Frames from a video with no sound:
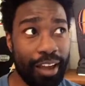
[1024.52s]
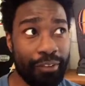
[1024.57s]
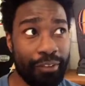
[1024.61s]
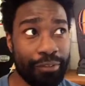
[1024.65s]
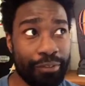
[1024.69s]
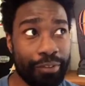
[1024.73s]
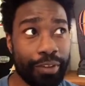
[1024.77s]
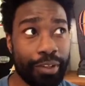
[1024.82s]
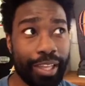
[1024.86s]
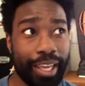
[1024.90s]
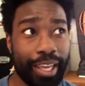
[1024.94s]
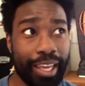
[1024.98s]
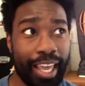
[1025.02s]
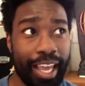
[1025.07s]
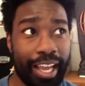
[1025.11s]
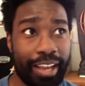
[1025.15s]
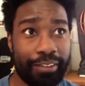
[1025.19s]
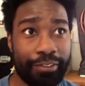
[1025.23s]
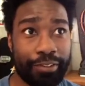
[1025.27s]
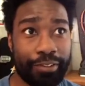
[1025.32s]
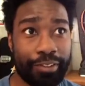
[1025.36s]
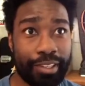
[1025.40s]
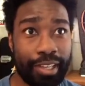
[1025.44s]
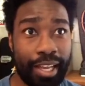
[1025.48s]
feel like have
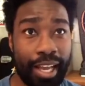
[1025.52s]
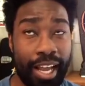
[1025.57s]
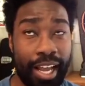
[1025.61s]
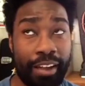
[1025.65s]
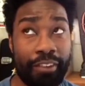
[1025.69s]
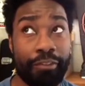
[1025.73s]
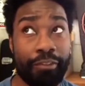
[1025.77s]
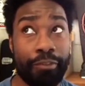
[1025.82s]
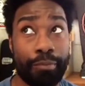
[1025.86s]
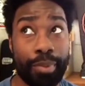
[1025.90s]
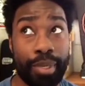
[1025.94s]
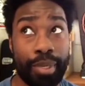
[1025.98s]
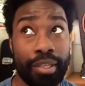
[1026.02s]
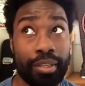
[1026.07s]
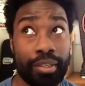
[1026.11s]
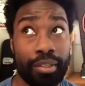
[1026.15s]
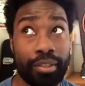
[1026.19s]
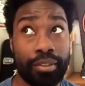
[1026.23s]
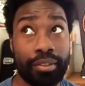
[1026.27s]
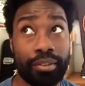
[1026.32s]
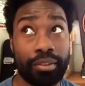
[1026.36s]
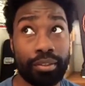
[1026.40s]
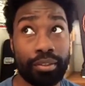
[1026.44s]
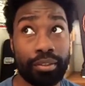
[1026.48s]
have been
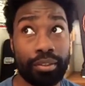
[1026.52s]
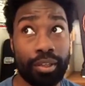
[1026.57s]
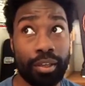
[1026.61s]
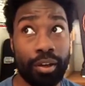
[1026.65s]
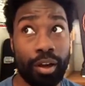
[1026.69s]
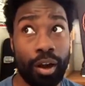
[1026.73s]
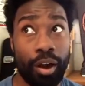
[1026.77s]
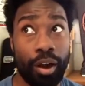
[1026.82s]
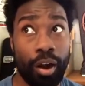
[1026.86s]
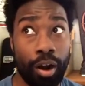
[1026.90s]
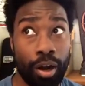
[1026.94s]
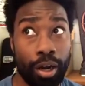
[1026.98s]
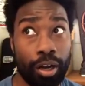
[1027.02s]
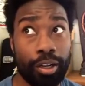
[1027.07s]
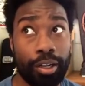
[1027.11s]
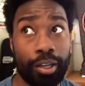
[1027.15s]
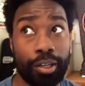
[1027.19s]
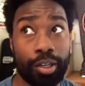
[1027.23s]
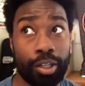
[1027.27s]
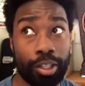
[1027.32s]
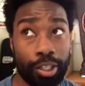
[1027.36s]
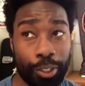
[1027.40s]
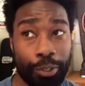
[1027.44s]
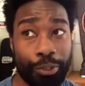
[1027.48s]
are
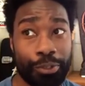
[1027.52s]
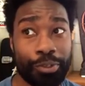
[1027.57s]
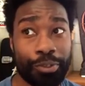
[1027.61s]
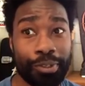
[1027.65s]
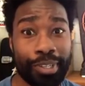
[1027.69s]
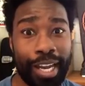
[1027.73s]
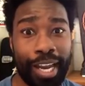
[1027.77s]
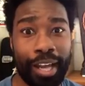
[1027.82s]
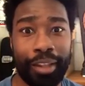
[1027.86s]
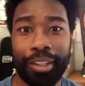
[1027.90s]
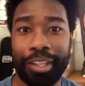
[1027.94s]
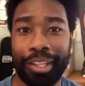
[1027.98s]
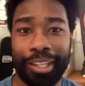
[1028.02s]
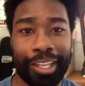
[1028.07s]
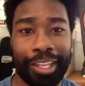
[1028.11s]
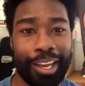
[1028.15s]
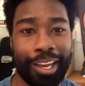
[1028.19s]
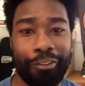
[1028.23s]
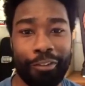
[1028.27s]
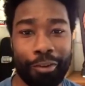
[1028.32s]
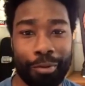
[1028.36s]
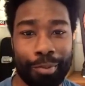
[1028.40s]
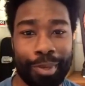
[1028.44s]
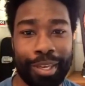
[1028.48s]
closer now than they
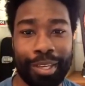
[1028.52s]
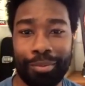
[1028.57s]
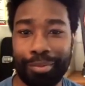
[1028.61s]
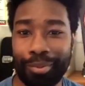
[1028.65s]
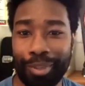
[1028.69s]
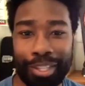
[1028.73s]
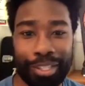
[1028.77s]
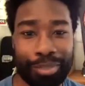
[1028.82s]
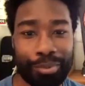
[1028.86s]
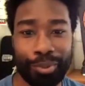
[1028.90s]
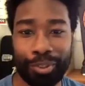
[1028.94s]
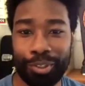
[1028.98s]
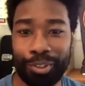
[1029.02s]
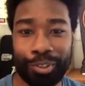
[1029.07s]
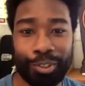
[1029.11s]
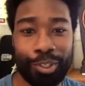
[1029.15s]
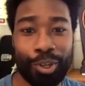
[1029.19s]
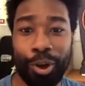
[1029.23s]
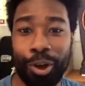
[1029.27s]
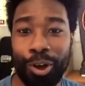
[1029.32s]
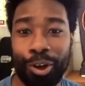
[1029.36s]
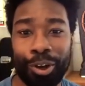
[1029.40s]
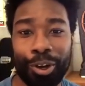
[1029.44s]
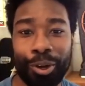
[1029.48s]
ever been because we're just
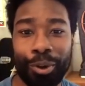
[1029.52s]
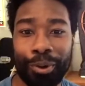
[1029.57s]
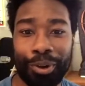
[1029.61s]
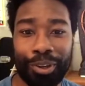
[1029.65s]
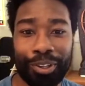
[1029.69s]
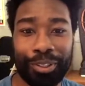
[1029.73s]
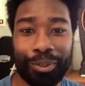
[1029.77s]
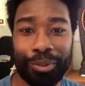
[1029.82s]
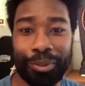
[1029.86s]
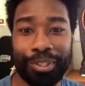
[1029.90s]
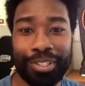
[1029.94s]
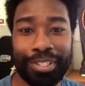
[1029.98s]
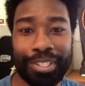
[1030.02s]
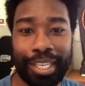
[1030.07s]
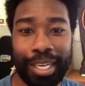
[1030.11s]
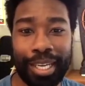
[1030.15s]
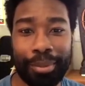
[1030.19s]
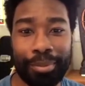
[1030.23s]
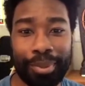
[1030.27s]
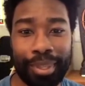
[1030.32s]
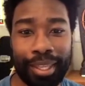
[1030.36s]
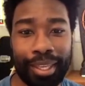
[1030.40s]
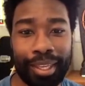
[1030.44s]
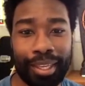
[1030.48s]
all going through the same
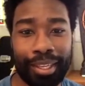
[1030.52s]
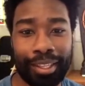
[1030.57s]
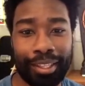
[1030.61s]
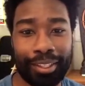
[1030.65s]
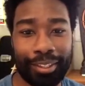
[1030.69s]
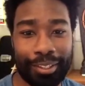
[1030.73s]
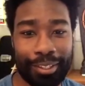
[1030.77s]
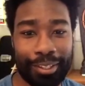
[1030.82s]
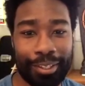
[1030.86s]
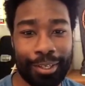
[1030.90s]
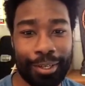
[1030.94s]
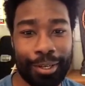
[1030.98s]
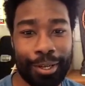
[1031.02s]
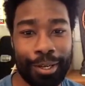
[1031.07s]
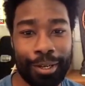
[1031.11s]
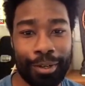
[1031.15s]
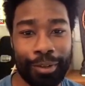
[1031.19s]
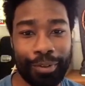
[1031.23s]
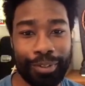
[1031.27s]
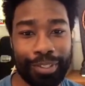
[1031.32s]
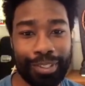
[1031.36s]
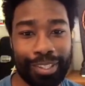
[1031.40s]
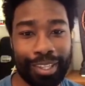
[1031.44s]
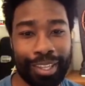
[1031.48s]
thing, you
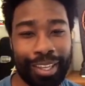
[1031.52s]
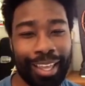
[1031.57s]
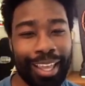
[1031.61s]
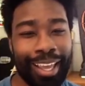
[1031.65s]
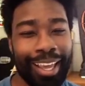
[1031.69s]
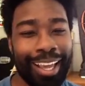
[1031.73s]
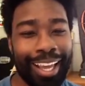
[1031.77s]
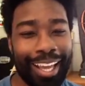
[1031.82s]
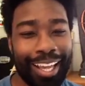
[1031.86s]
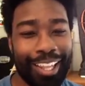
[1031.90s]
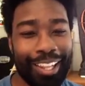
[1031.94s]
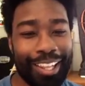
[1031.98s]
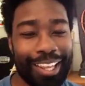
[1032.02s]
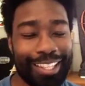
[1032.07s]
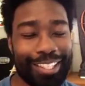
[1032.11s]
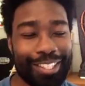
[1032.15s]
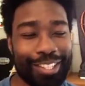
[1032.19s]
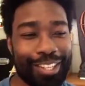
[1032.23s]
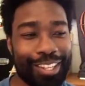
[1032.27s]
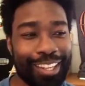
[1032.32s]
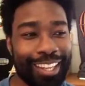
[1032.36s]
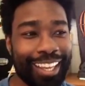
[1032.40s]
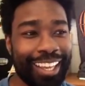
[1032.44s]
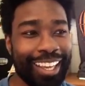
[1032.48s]
know. It's like mm-hmm.
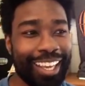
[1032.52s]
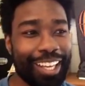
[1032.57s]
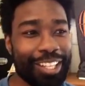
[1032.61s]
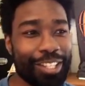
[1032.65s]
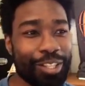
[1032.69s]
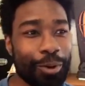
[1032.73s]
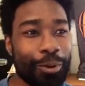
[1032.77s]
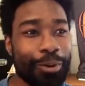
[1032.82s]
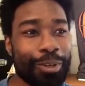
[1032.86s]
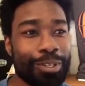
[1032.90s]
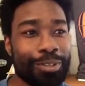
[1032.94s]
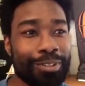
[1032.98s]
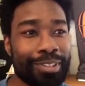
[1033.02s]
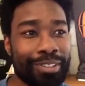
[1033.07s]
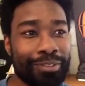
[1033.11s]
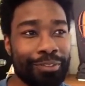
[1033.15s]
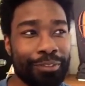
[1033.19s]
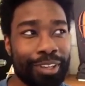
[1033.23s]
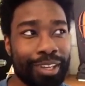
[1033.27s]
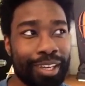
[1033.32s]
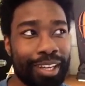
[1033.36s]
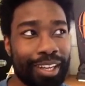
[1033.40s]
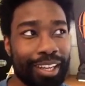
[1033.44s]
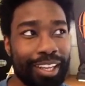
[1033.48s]
that's it's always
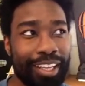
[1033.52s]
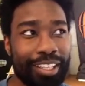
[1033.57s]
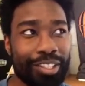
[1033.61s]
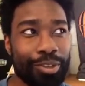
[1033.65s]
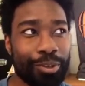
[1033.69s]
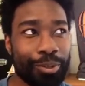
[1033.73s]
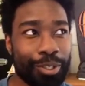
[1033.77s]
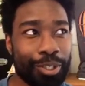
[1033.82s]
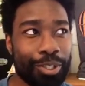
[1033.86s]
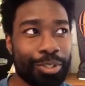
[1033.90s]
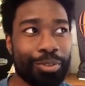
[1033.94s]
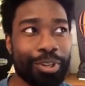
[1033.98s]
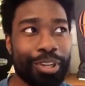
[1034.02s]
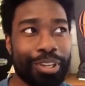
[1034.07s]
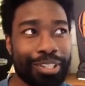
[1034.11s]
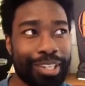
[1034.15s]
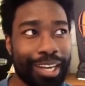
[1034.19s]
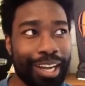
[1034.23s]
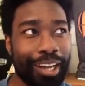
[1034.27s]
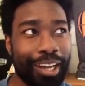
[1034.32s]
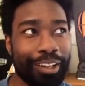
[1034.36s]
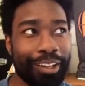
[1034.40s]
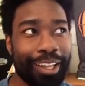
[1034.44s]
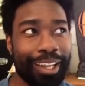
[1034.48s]
funny. It's always strange
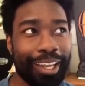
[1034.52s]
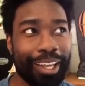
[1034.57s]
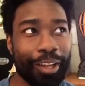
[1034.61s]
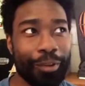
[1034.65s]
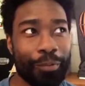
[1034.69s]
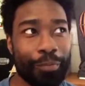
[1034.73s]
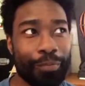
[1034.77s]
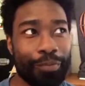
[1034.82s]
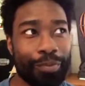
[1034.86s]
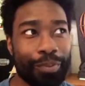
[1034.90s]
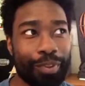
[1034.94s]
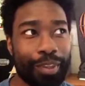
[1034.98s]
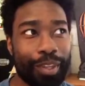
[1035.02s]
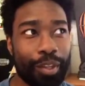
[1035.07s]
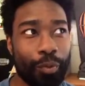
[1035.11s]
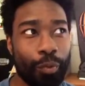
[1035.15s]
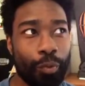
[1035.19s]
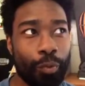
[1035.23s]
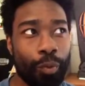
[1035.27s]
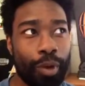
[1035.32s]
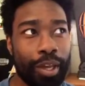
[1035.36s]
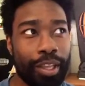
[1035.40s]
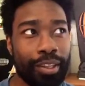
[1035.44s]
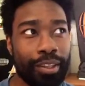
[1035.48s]
how like
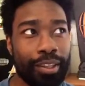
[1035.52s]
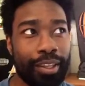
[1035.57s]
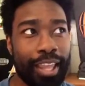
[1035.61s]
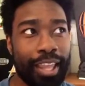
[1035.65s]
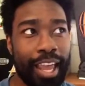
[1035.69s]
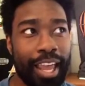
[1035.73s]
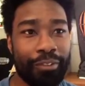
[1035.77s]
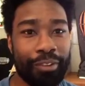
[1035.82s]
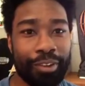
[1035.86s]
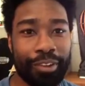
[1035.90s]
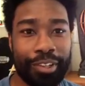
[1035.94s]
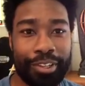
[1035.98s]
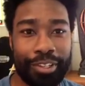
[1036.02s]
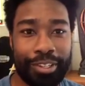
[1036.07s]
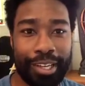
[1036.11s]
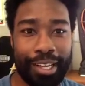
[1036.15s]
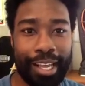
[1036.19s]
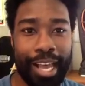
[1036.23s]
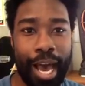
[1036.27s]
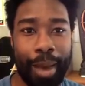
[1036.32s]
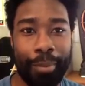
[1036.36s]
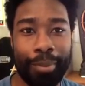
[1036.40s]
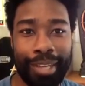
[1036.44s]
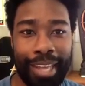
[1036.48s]
whenever there's a
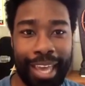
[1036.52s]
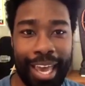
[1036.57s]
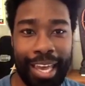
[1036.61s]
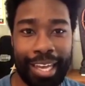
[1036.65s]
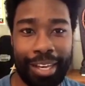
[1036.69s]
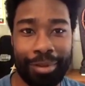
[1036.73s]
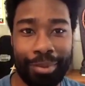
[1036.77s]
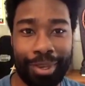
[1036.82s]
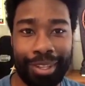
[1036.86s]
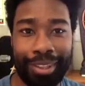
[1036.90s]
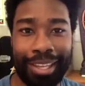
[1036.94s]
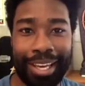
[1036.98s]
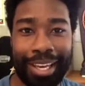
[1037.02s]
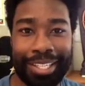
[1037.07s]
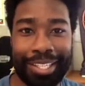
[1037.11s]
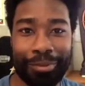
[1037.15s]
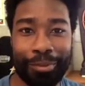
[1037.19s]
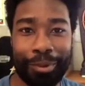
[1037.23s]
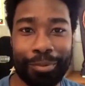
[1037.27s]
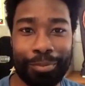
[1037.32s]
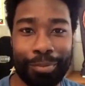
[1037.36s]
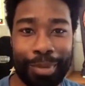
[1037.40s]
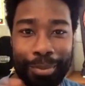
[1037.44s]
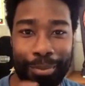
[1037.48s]
common enemy, that's
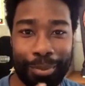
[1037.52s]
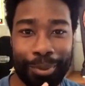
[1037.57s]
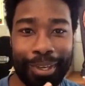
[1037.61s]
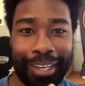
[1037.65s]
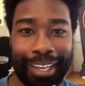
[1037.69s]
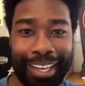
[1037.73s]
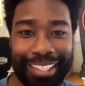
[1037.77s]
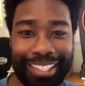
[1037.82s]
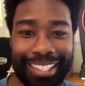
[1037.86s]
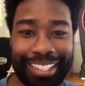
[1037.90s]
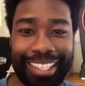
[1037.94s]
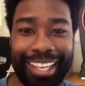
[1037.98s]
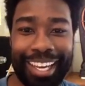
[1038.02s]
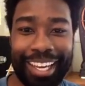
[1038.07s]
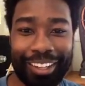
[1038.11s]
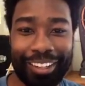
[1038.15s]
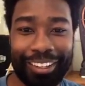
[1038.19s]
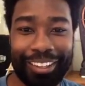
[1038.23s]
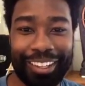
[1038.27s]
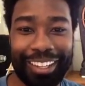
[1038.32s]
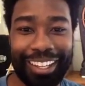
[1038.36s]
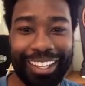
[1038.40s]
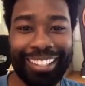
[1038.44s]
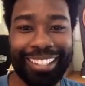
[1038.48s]
when people get
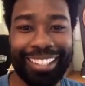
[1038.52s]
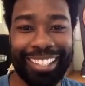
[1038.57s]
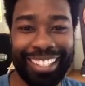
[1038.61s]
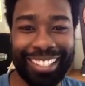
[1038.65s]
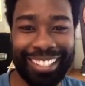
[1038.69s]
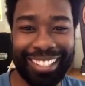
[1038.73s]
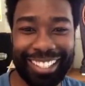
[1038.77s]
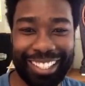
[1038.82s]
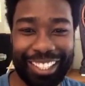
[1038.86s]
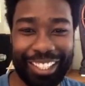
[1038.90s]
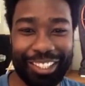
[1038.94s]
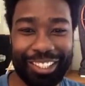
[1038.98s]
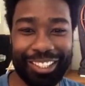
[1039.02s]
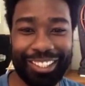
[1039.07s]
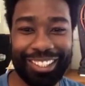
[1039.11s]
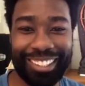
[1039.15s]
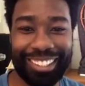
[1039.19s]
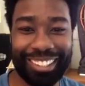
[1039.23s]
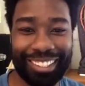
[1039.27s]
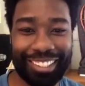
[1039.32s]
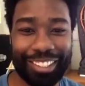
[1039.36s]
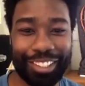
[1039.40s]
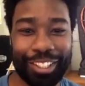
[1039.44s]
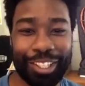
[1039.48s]
together. the,
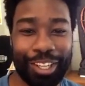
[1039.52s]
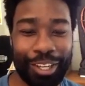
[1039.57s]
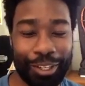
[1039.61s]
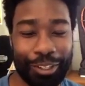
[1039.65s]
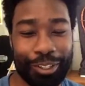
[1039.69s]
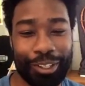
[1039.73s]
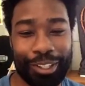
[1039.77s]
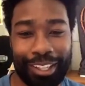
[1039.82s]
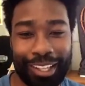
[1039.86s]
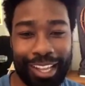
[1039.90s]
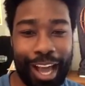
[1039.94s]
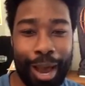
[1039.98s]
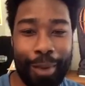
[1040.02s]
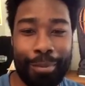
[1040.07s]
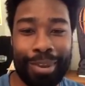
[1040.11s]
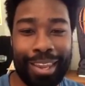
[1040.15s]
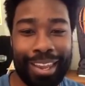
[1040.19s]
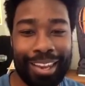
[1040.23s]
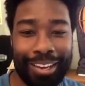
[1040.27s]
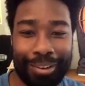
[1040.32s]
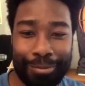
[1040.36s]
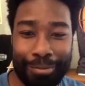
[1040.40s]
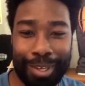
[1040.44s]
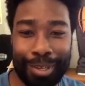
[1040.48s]
mm-hmm, you know, uh-huh, uh-huh.
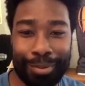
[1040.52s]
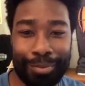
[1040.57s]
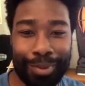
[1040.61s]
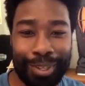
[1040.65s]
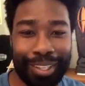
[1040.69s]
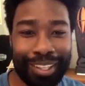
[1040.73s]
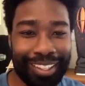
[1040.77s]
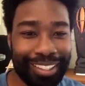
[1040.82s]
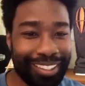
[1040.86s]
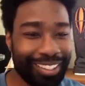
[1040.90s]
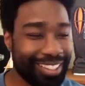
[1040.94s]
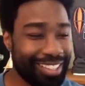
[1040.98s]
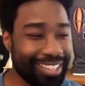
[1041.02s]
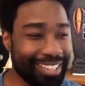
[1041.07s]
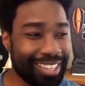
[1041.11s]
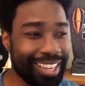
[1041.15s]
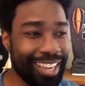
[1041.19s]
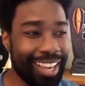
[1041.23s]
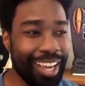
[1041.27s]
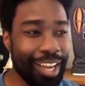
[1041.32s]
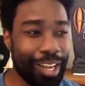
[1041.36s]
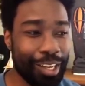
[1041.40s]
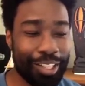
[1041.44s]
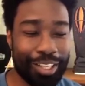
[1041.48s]
enemy being this
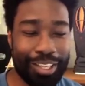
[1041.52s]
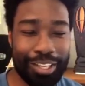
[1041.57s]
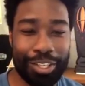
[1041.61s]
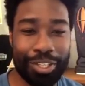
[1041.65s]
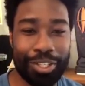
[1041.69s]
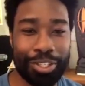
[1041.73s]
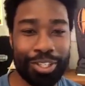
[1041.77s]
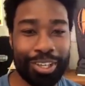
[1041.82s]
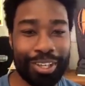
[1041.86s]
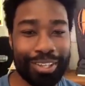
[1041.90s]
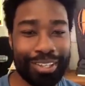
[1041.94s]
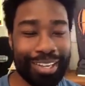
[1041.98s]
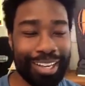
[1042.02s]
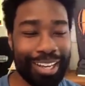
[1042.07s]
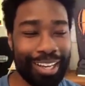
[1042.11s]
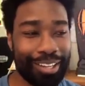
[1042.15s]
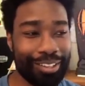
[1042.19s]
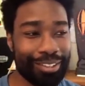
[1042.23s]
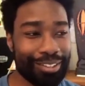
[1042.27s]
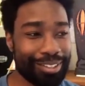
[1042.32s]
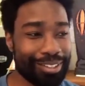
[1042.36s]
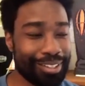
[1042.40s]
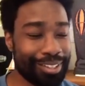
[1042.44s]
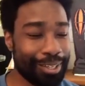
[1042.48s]
this
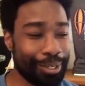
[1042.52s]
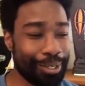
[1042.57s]
shutdown. So